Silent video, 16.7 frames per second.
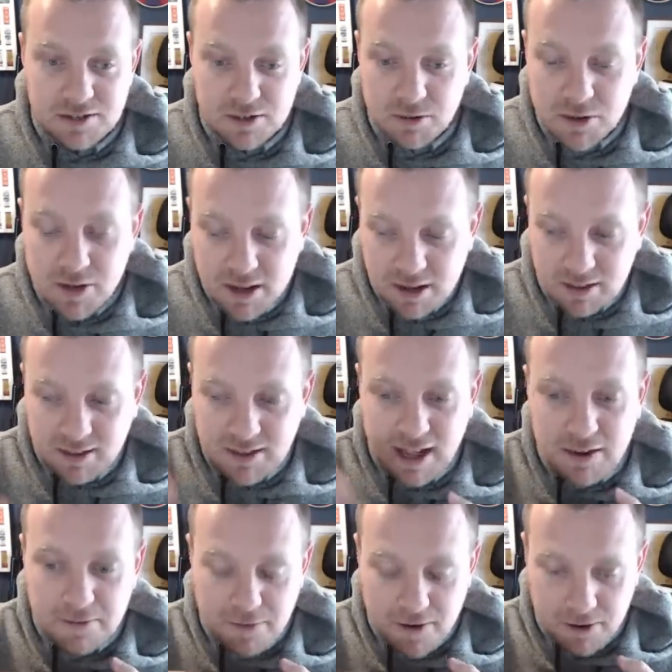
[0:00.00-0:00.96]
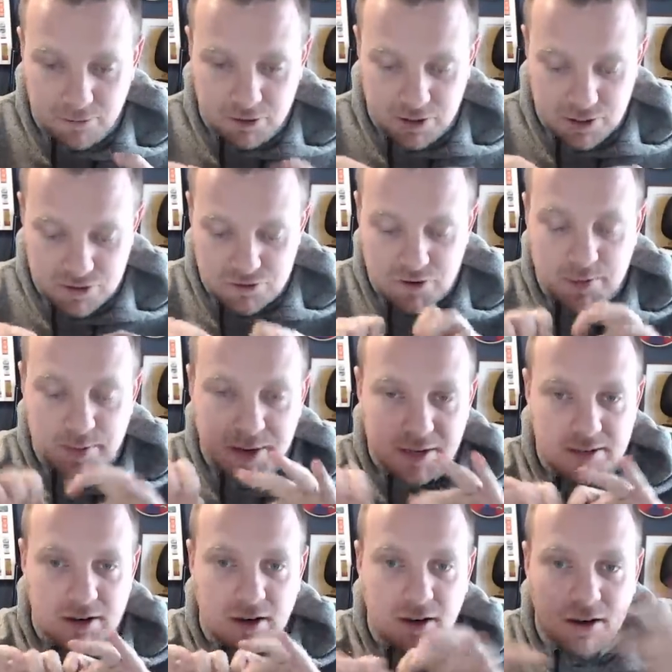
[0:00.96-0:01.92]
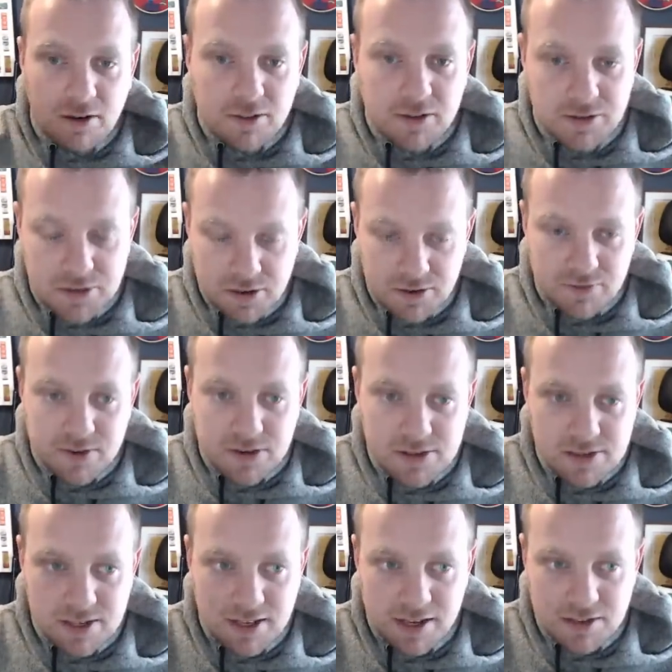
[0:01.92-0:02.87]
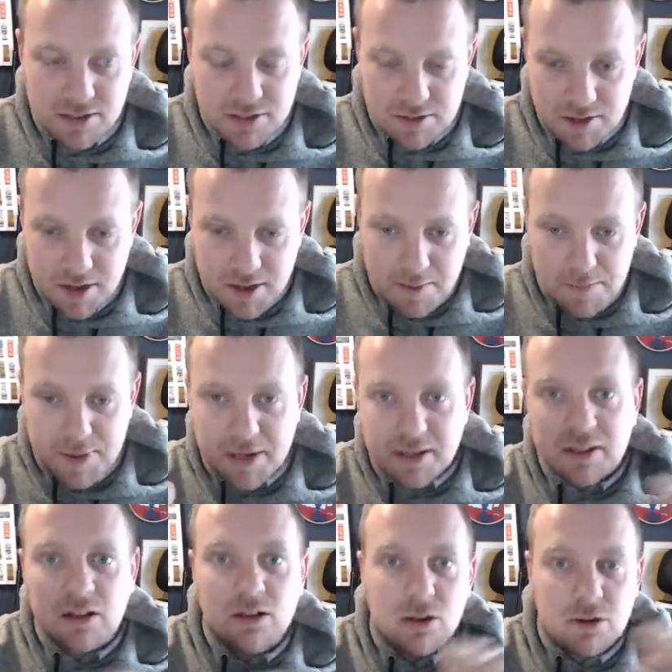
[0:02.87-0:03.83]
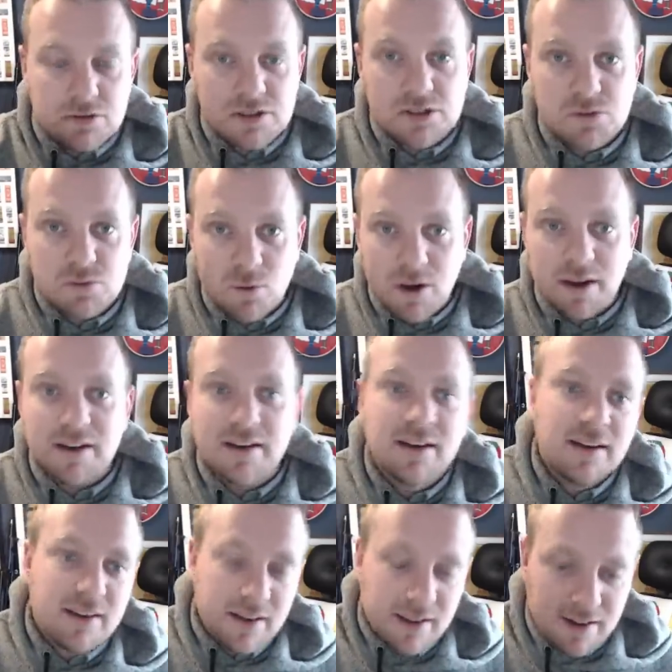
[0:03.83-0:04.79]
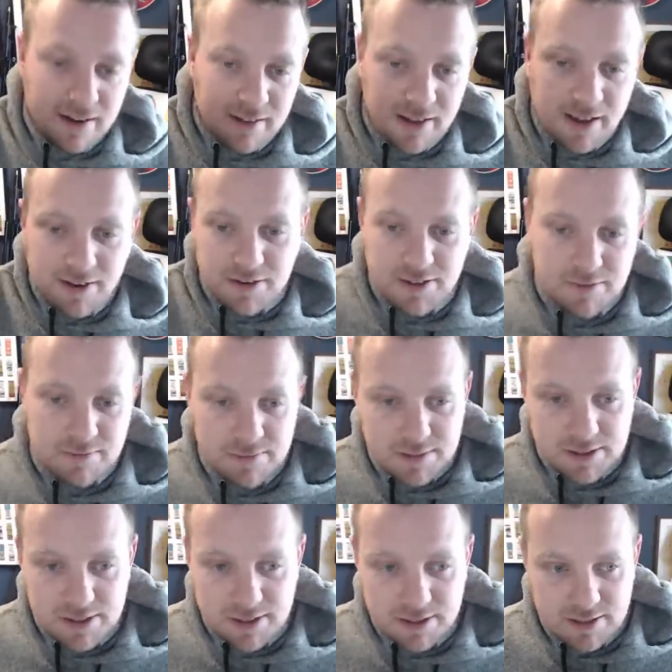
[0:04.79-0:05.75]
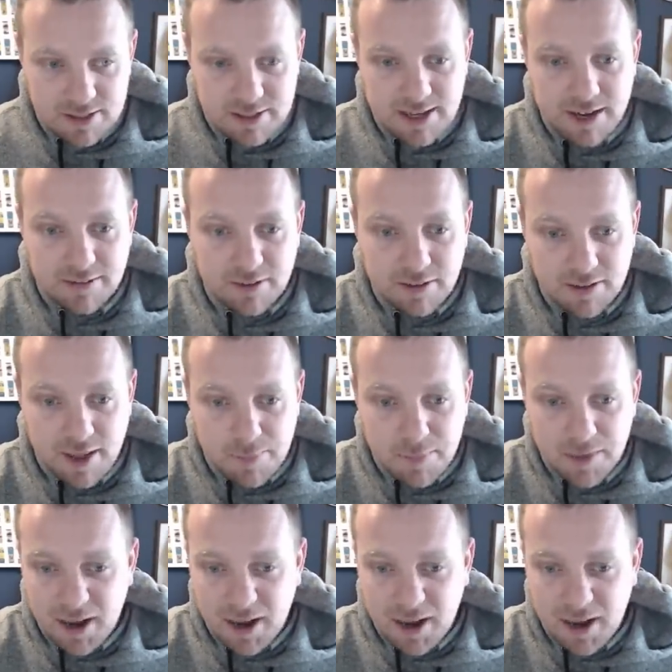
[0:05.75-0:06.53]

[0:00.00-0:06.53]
So CloudFront will distribute it to all the servers and then just pick the closest one and allow them to download that.